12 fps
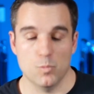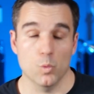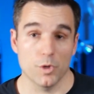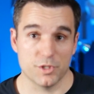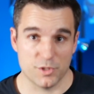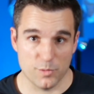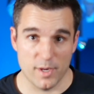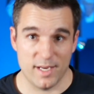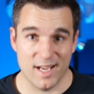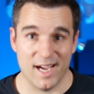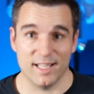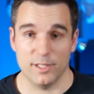Works
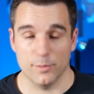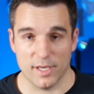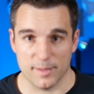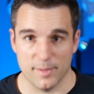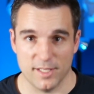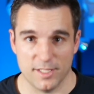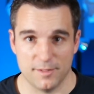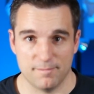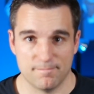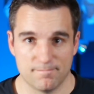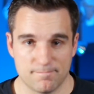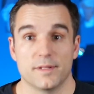great, highly recommend it.
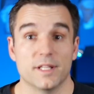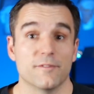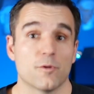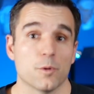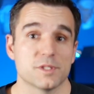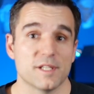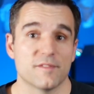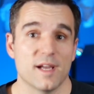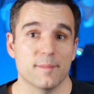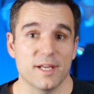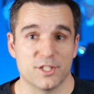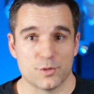And then of course I've
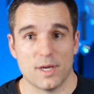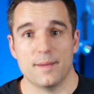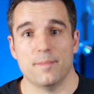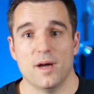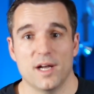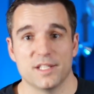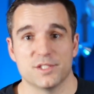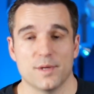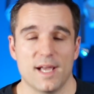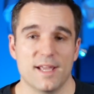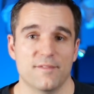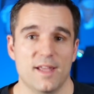got my tripod, so
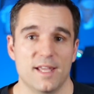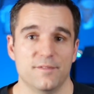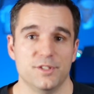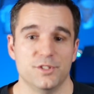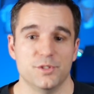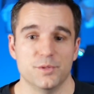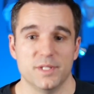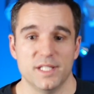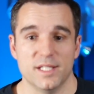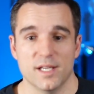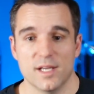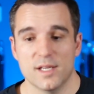I have a heavy
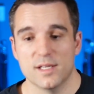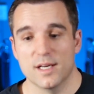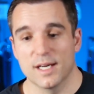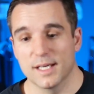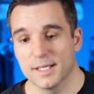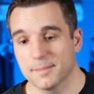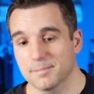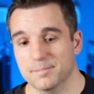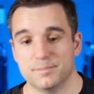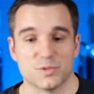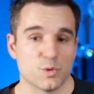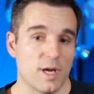duty
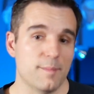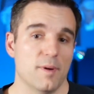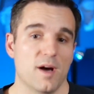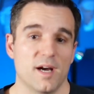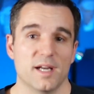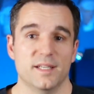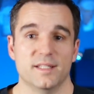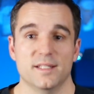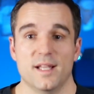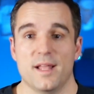tripod